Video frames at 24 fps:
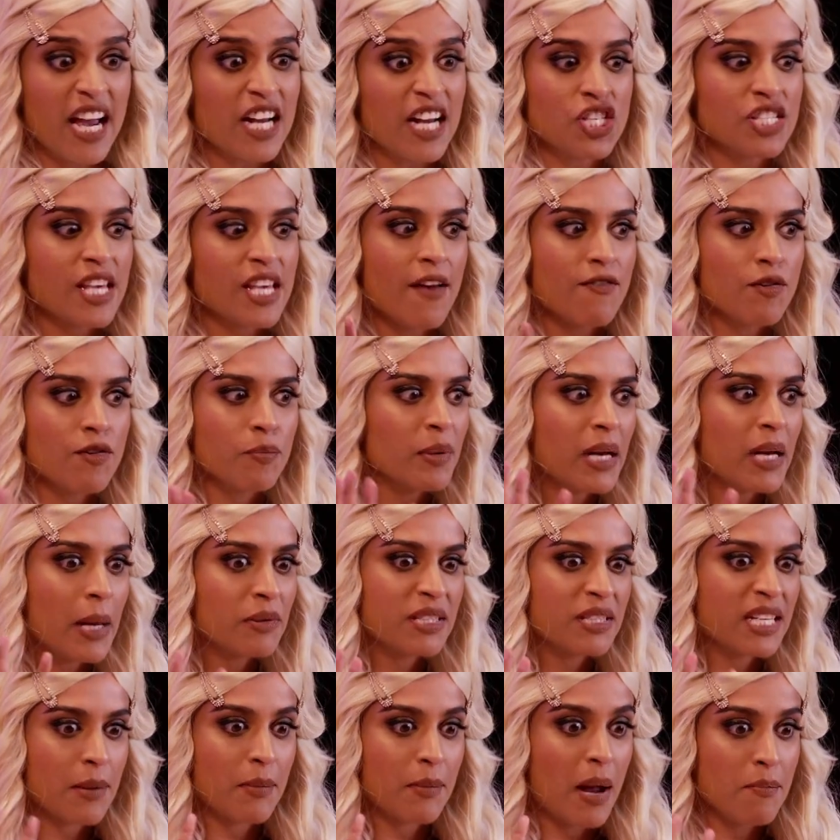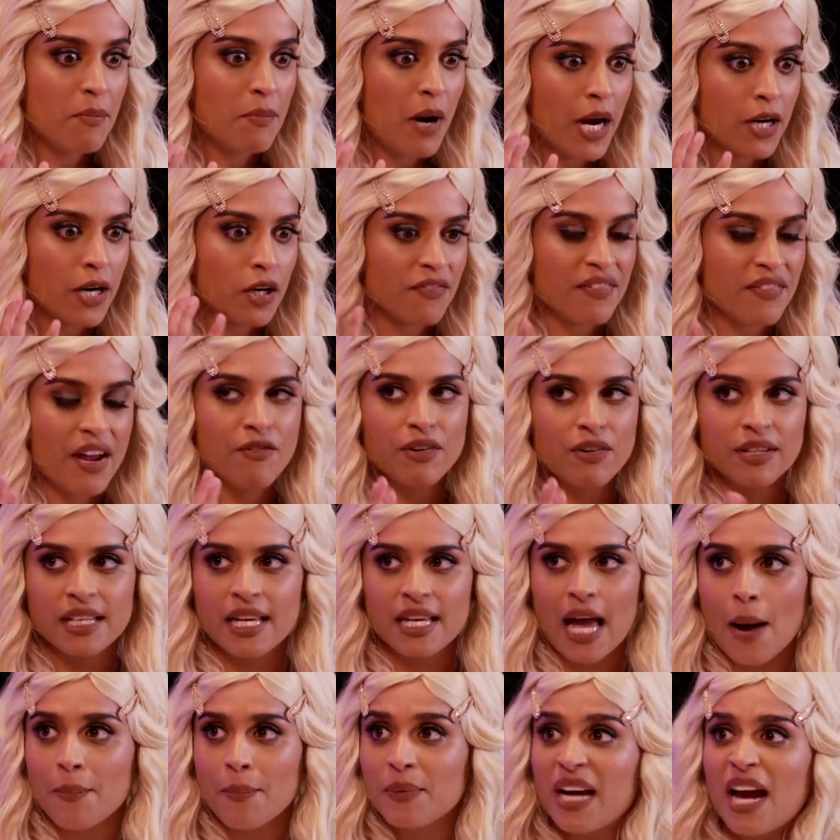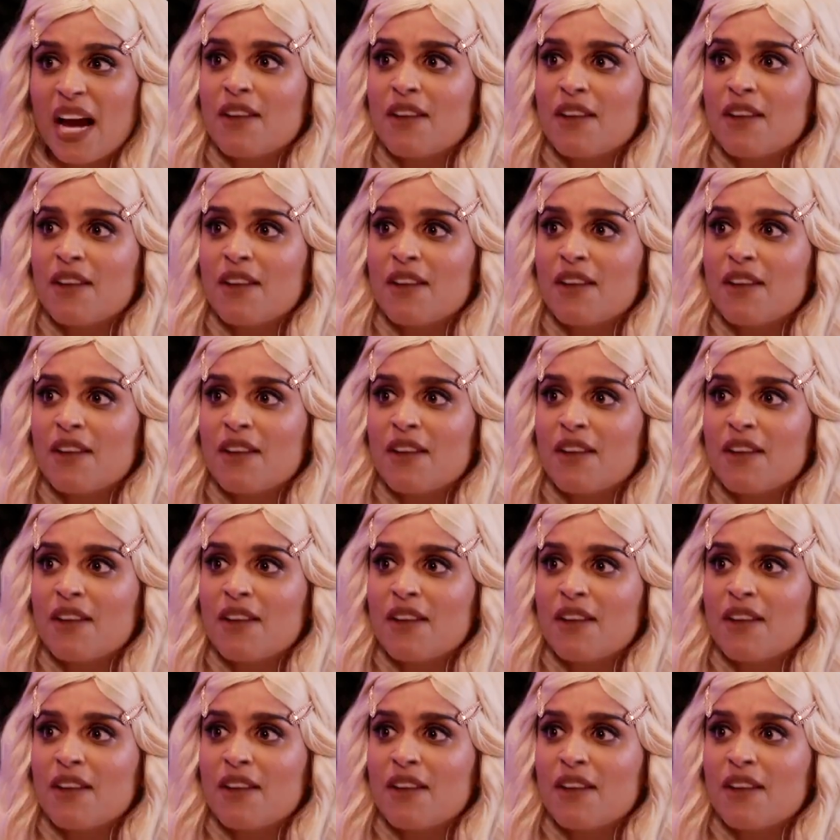I just haven't been able to get my mind off everything happening. I